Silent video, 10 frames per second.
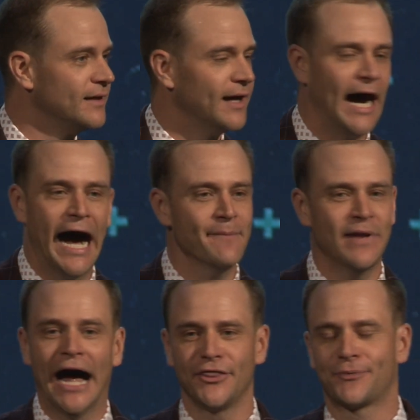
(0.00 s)
I'm
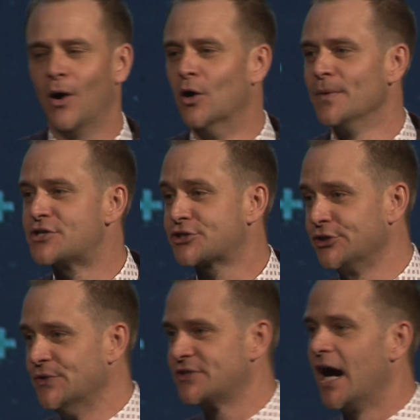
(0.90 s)
not throwing the
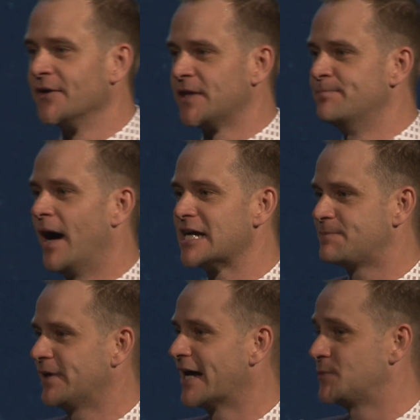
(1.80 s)
students under the bus
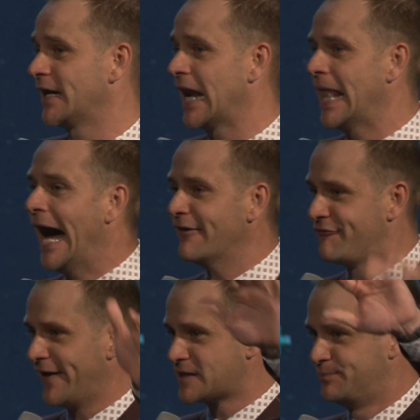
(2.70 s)
because we got a lot of
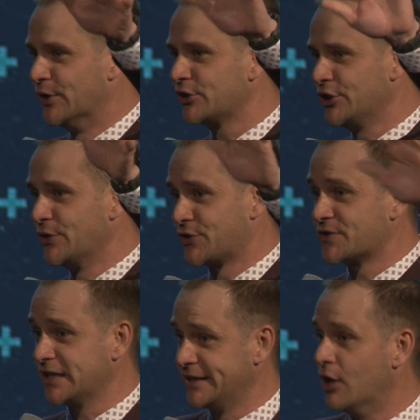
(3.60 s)
Facebook users
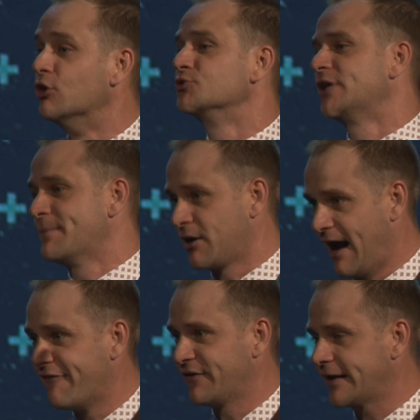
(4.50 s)
in the older
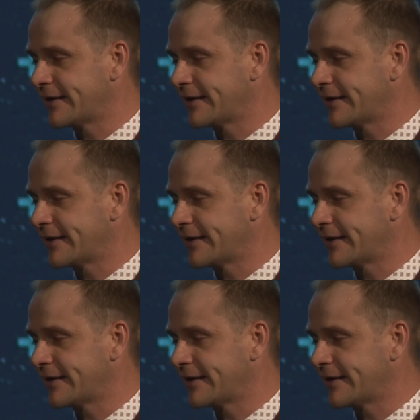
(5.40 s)
demographic.